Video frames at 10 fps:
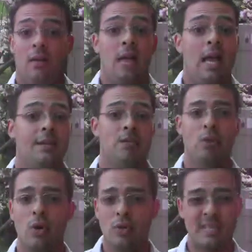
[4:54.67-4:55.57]
has a
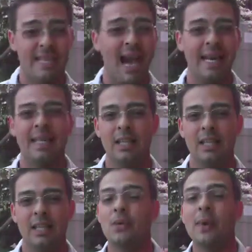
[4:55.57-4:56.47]
real tiny
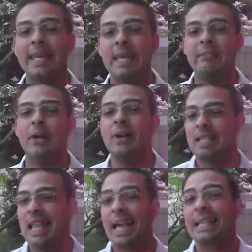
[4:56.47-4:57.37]
little squeaky voice
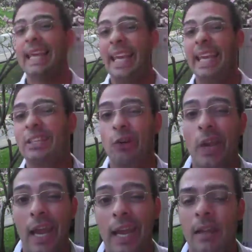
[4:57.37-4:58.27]
like this,
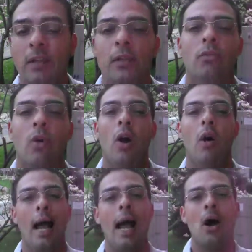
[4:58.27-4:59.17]
okay? Well,
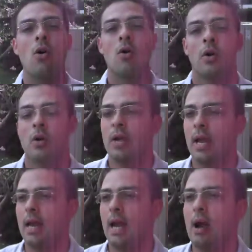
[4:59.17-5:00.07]

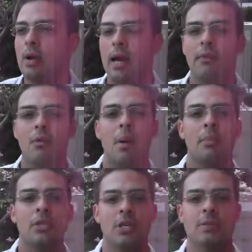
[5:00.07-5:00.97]
okay, how can I
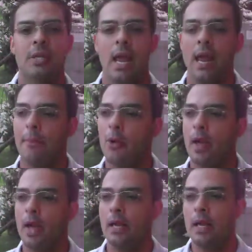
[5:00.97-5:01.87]
remember Jim's name?
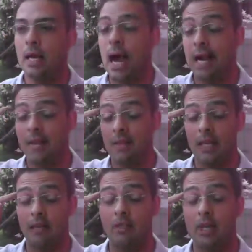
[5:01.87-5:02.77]
Okay, I can
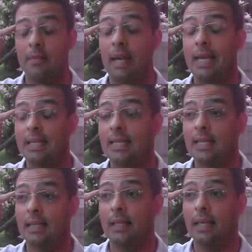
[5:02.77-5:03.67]
think of Jim
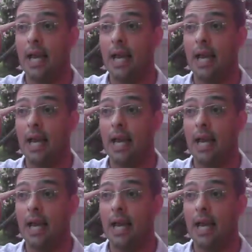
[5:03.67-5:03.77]
instantly